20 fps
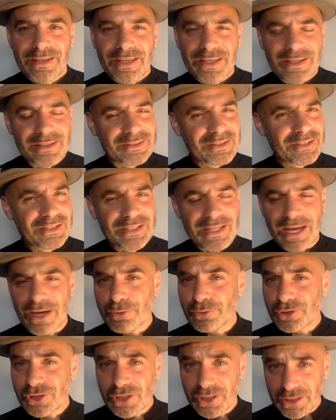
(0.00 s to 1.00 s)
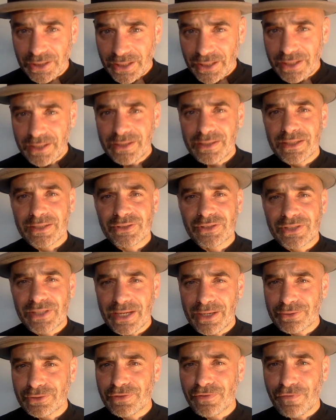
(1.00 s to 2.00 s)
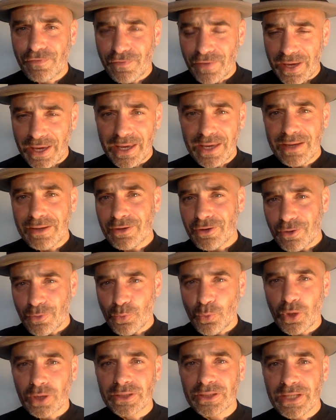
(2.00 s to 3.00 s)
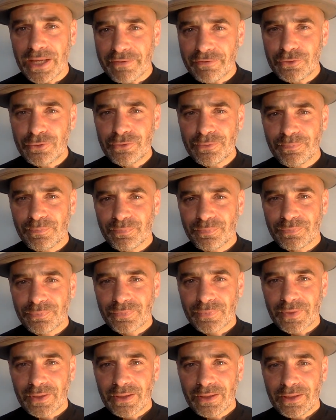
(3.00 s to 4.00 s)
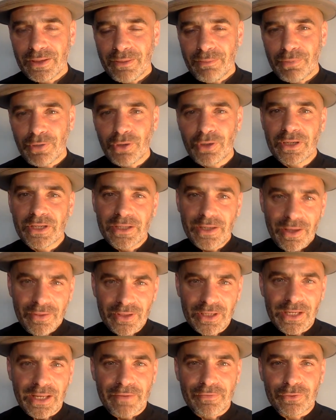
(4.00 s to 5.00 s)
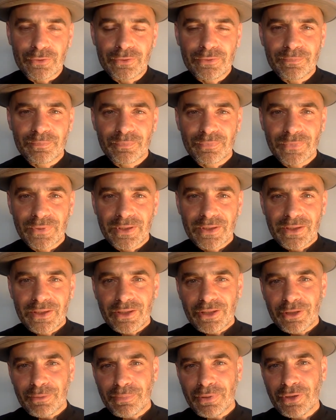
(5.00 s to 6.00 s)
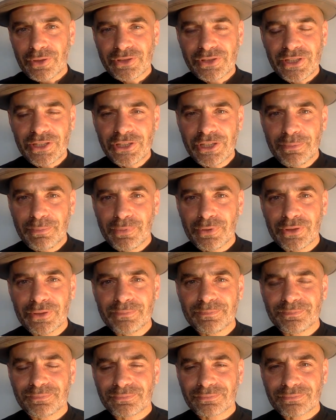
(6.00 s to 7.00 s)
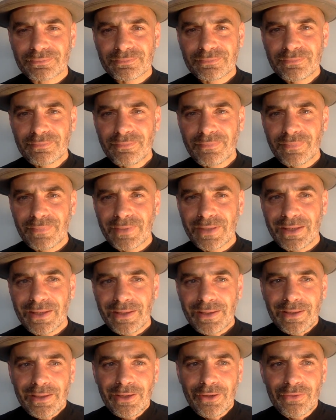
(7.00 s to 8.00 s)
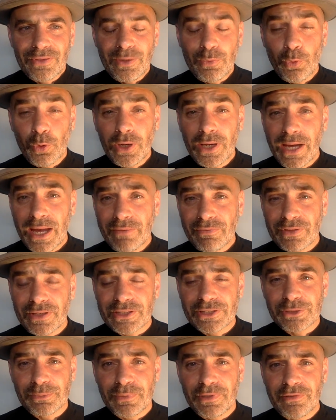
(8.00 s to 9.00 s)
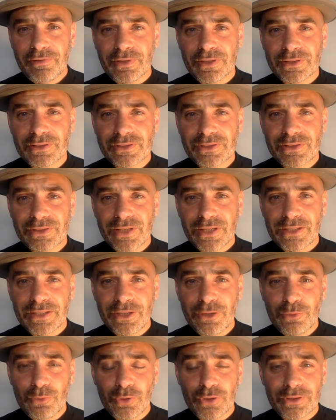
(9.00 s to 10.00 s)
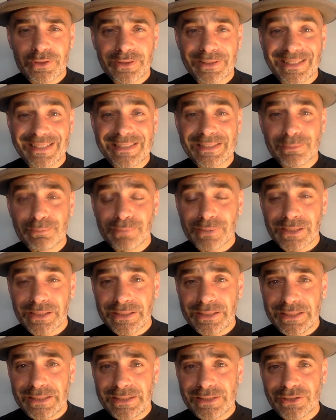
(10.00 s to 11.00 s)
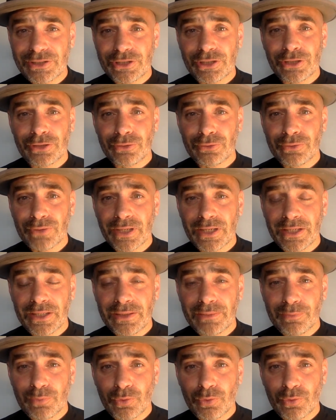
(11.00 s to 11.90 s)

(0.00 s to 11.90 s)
It sounds clear, it sounds fair on one level, but on another level, the participant, they want to have the experience. They don't want to displease you. They